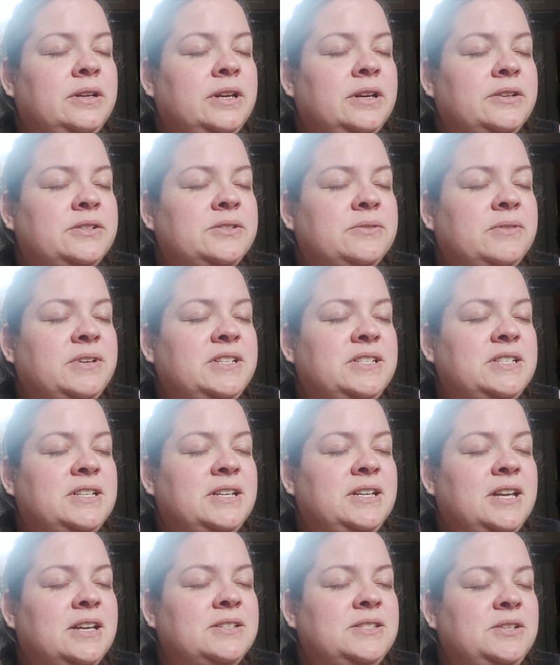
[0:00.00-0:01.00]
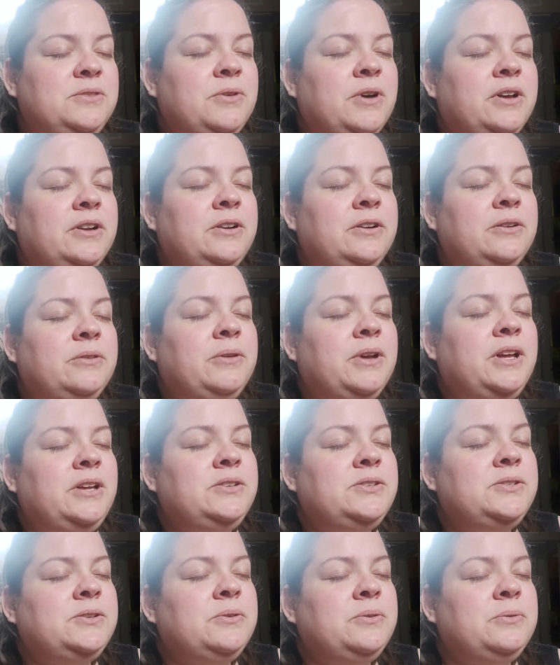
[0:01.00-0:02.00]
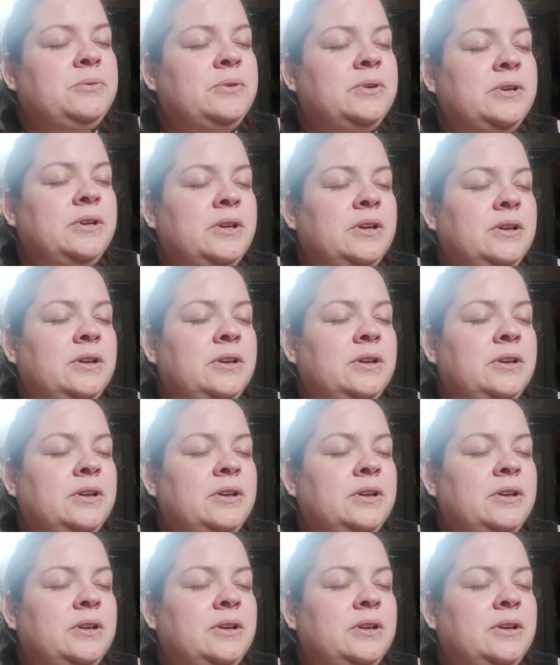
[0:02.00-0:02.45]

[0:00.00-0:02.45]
Eric's going, ding, yes, you got it. Okay, so